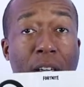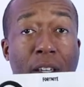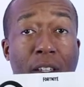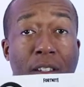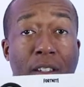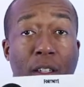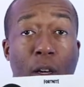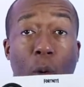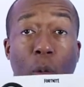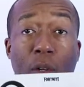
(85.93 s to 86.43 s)

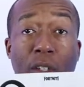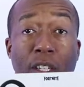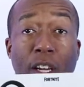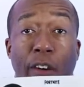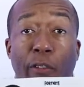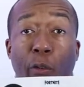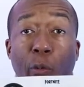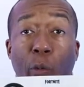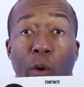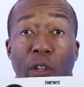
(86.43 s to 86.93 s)
So
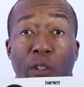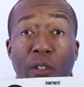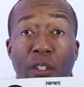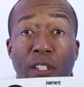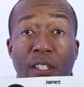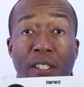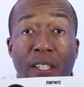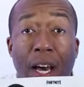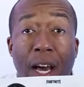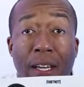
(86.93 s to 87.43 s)
whichever one you
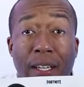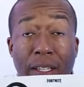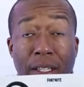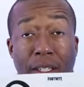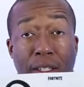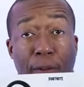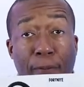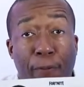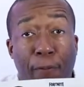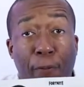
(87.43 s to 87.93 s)
decided
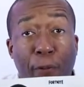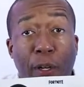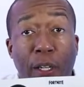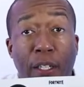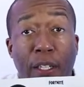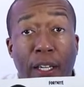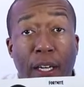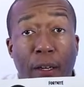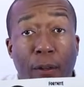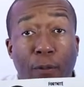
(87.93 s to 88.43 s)
as a free
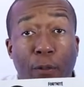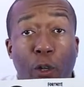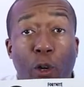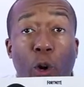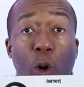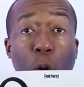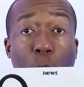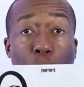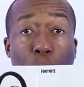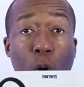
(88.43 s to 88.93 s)
gift,
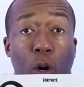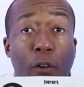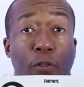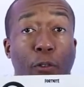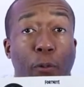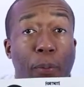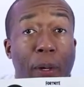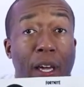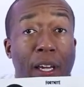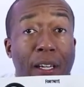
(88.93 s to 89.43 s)
or if
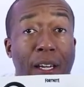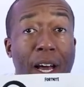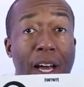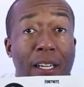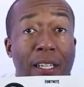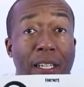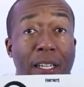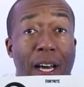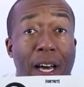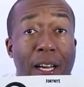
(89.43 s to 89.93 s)
you paid
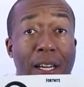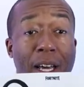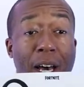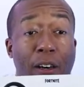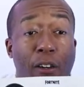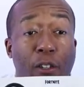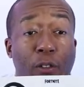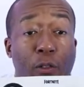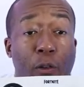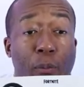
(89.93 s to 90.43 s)

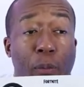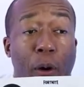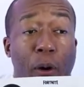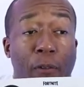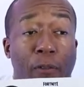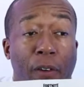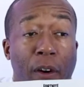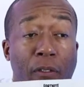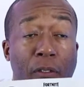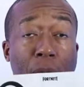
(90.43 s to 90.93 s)
$99 for
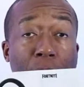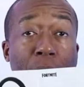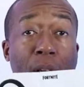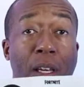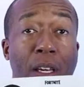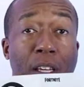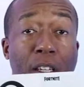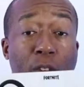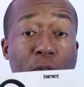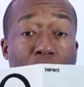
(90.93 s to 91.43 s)
both of them,
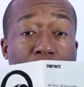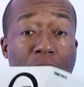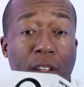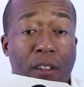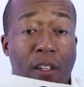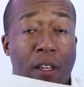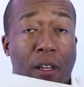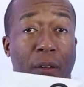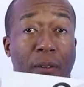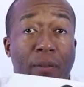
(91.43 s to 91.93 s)
it's right
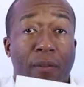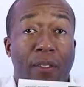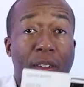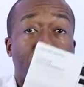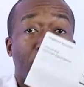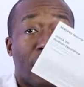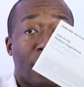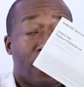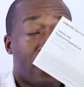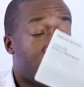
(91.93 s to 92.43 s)
there.
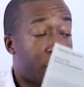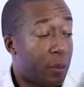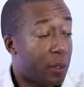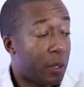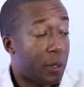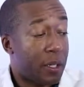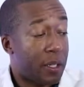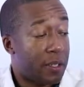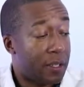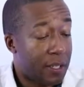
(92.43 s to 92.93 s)
So we'll go
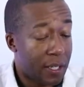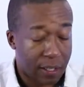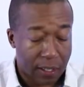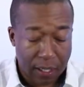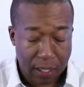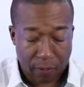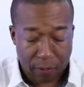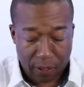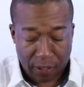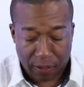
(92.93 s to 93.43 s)
ahead and set
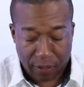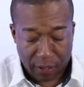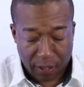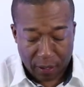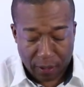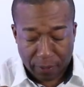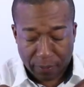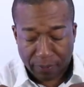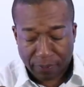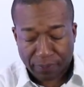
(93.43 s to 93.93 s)
that right
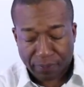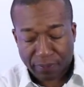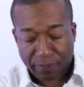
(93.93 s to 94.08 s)
there.